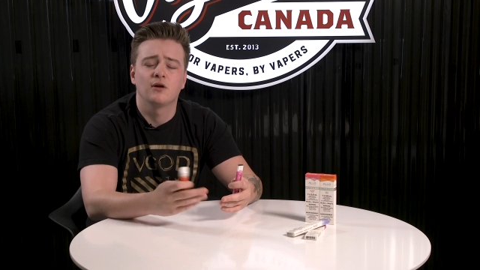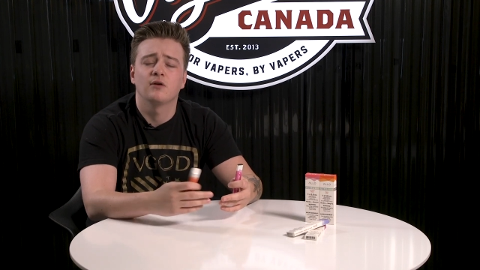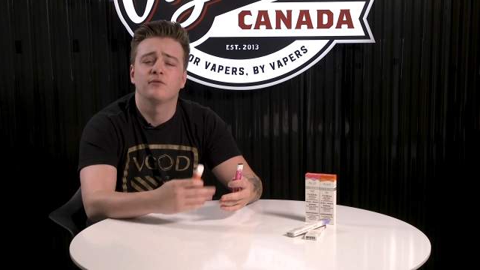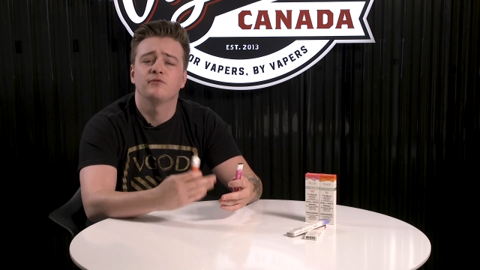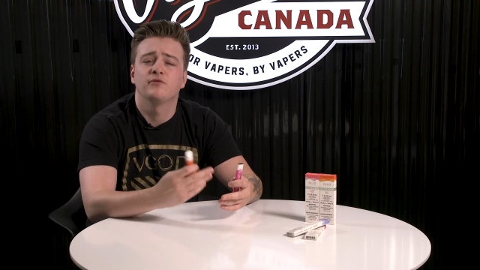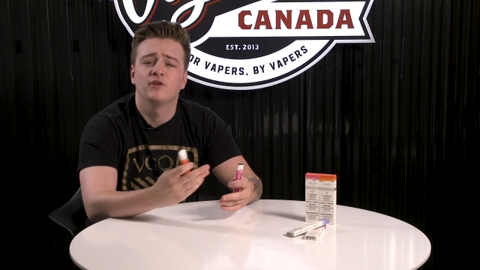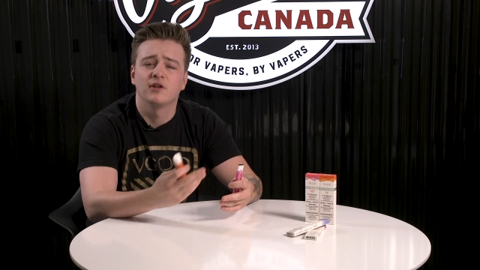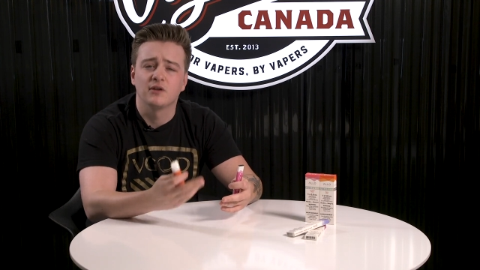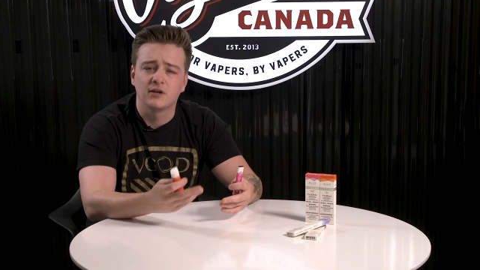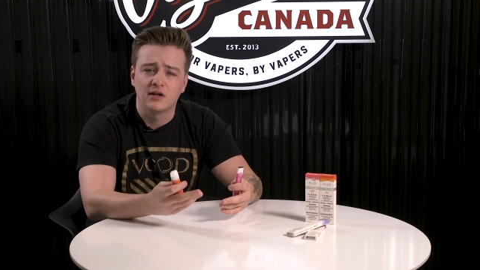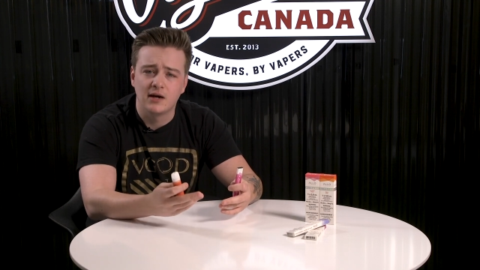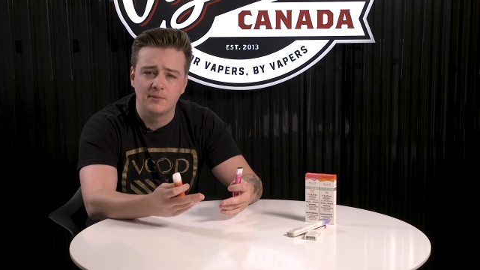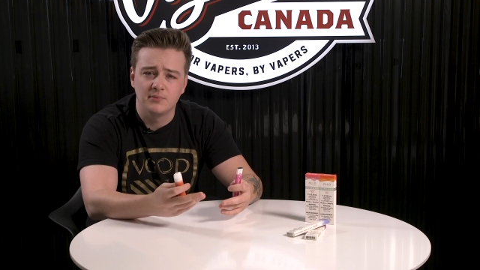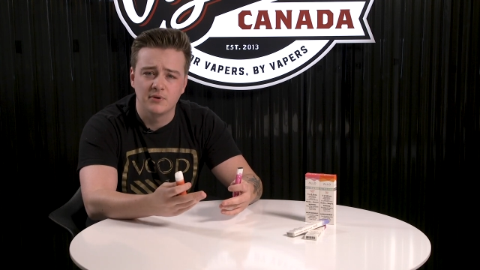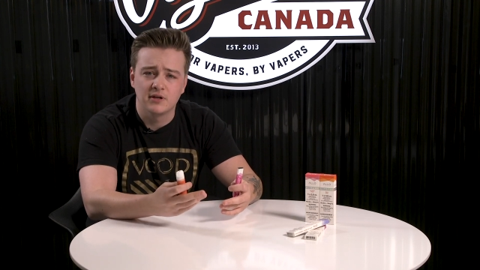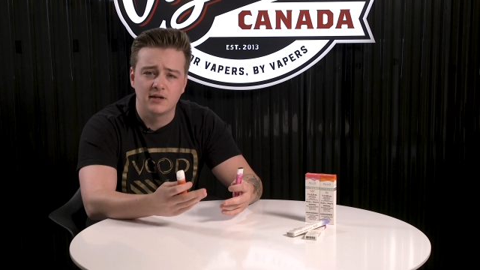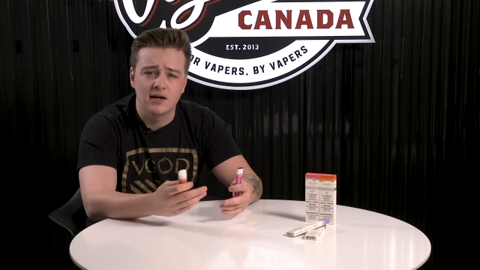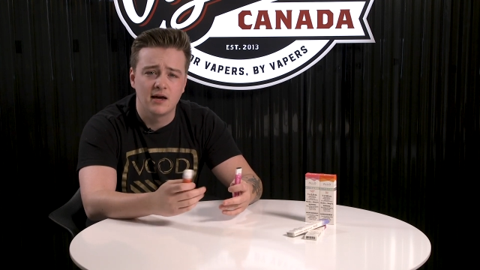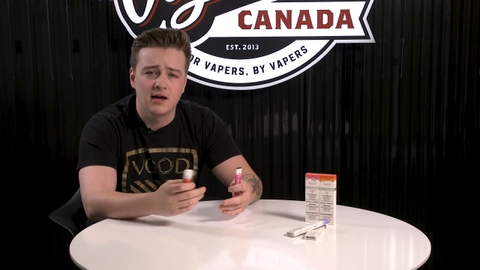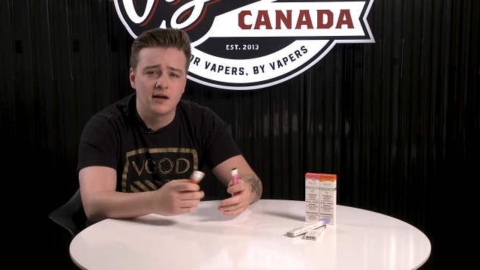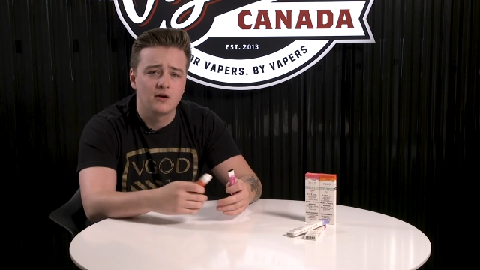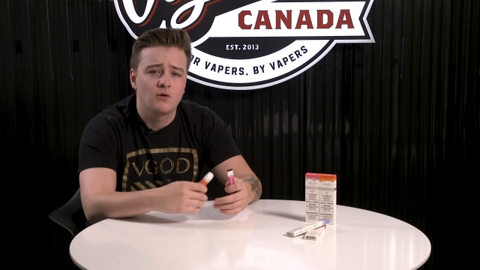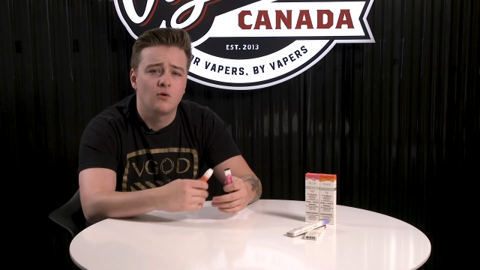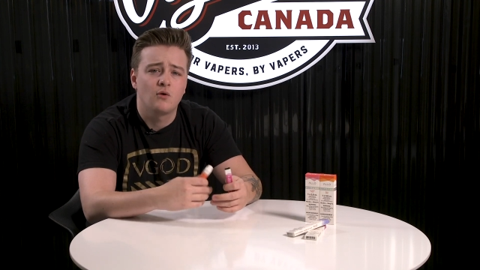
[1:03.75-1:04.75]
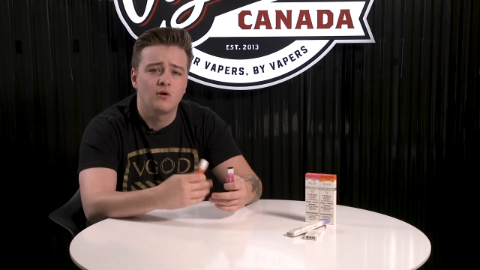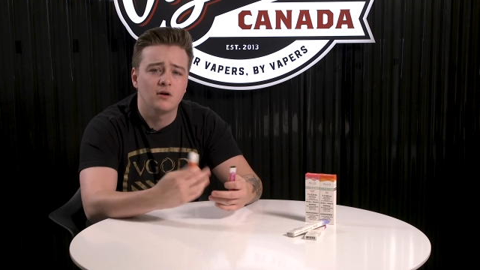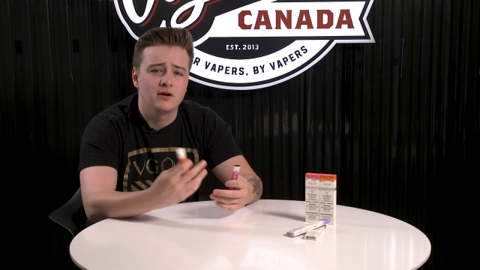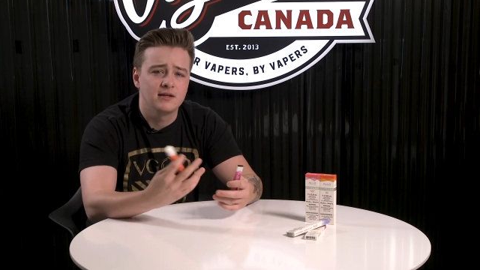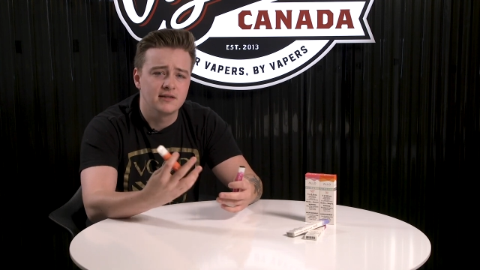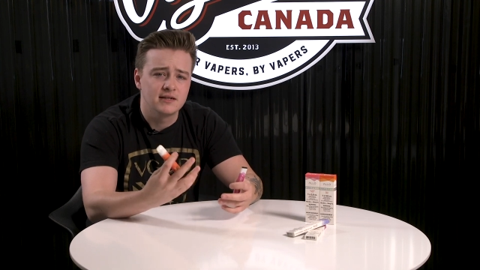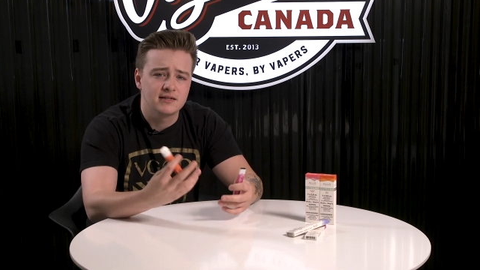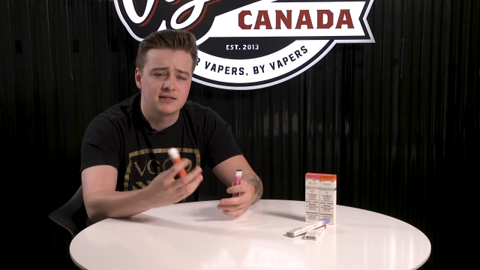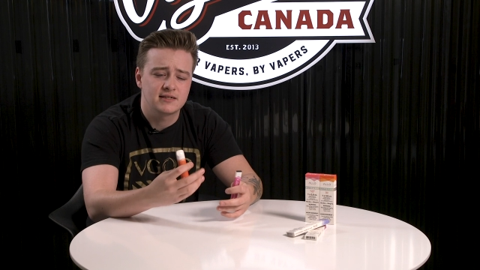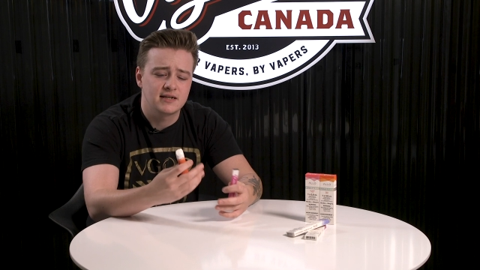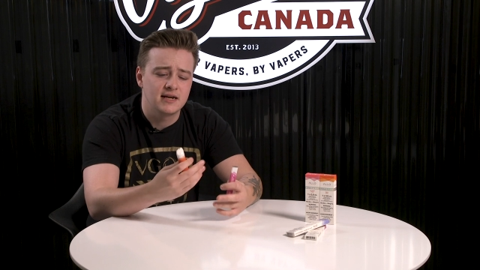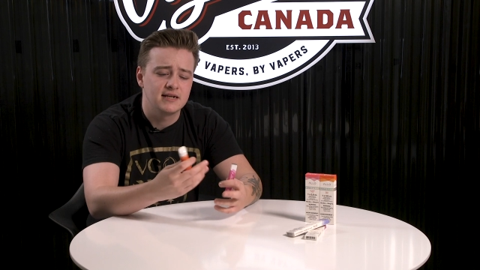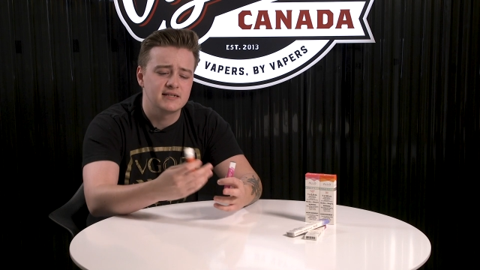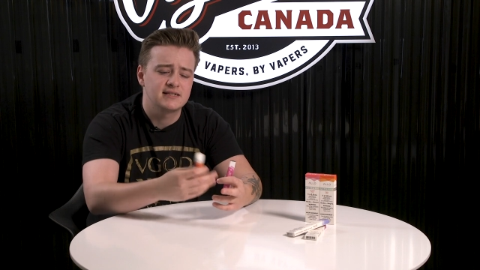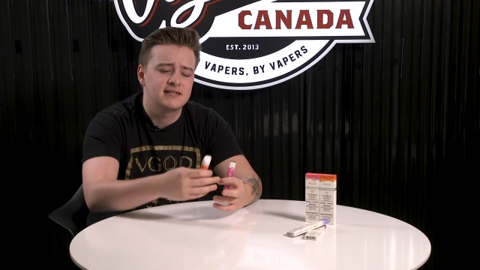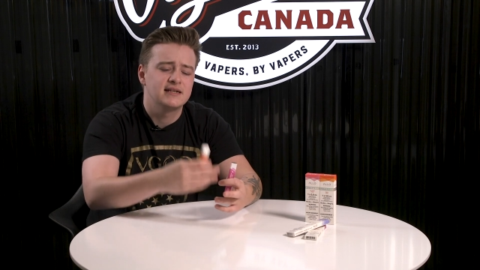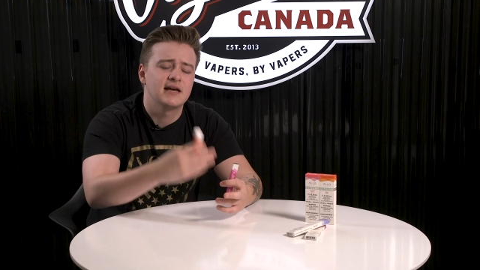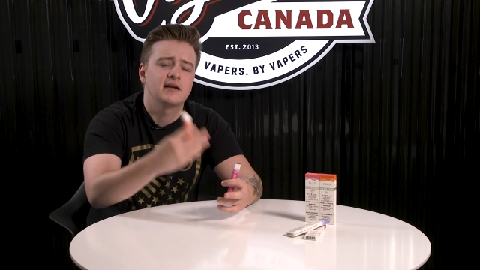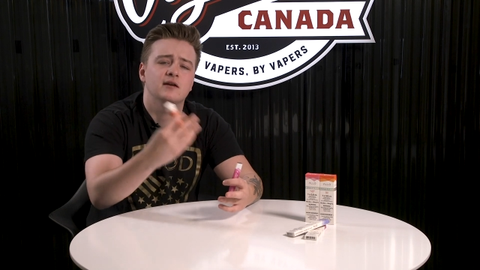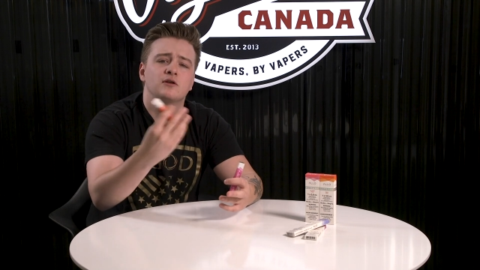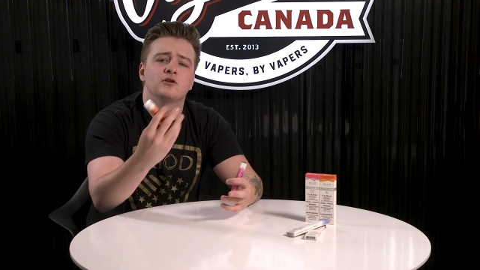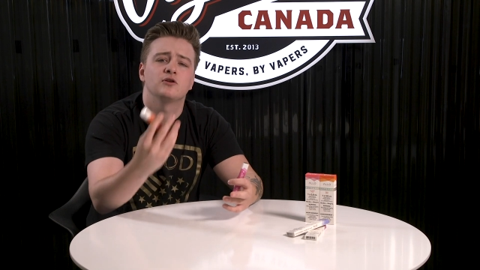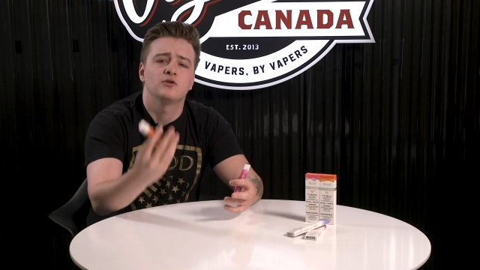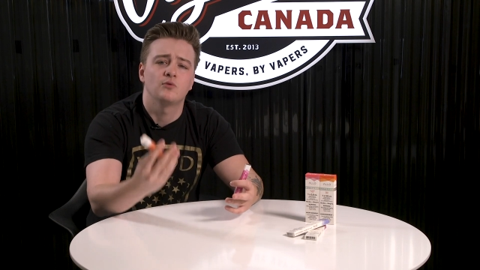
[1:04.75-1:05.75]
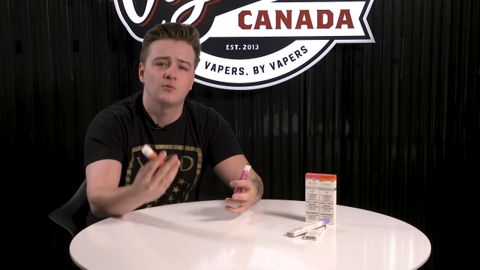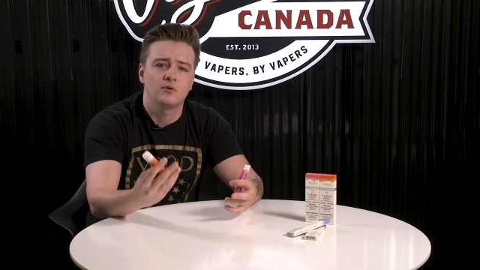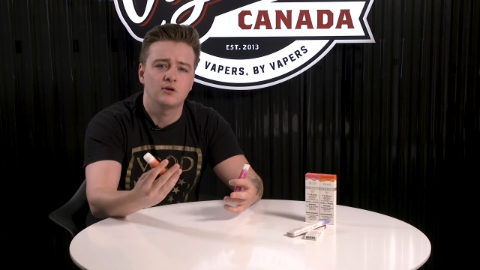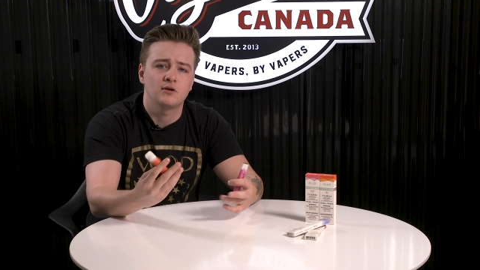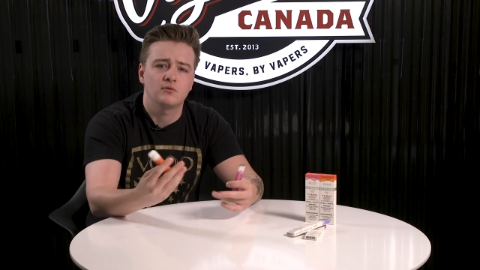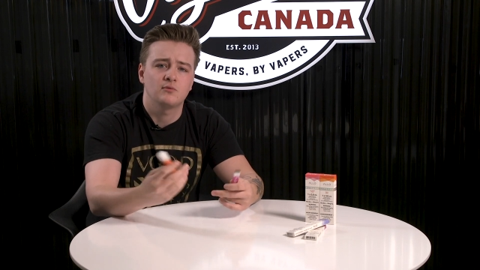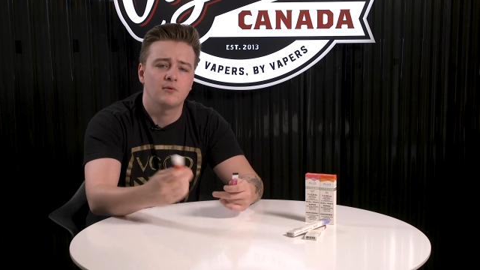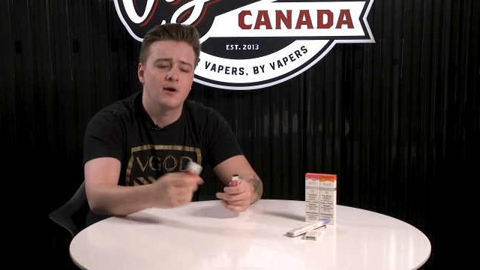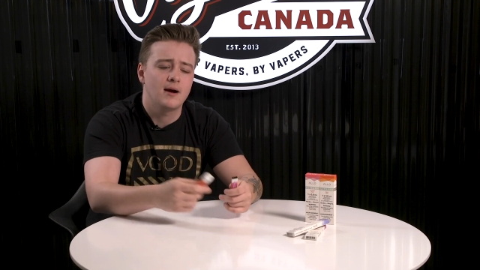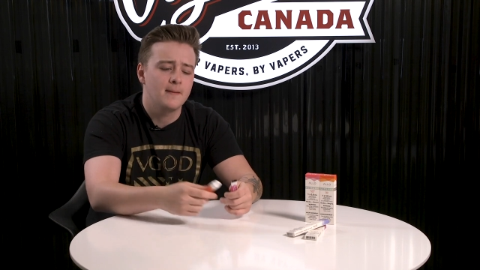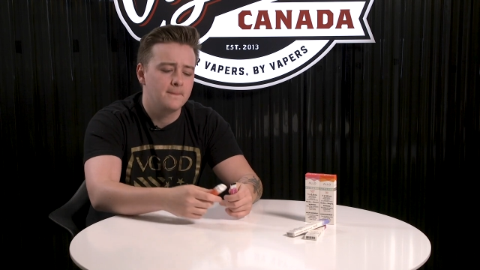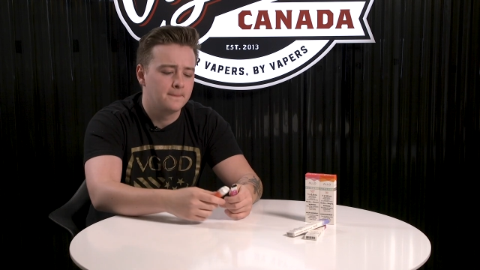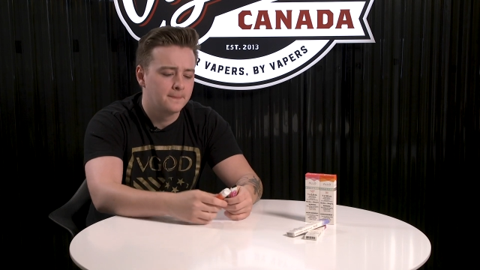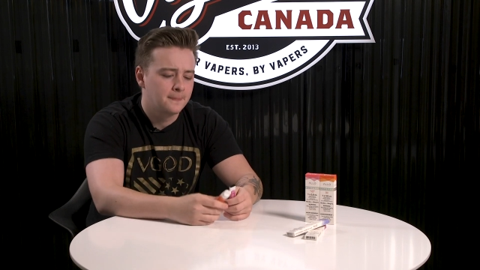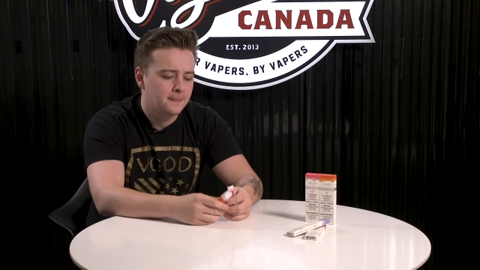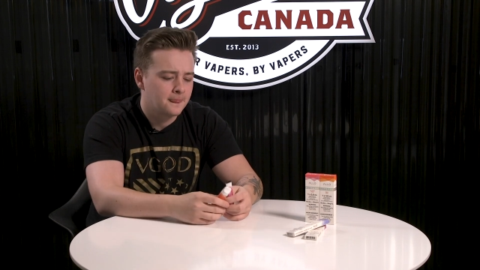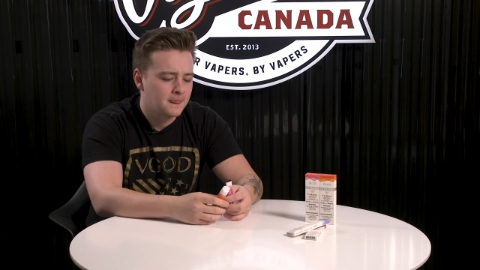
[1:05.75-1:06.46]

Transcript: fill it up again, or in this case, get a new one, right?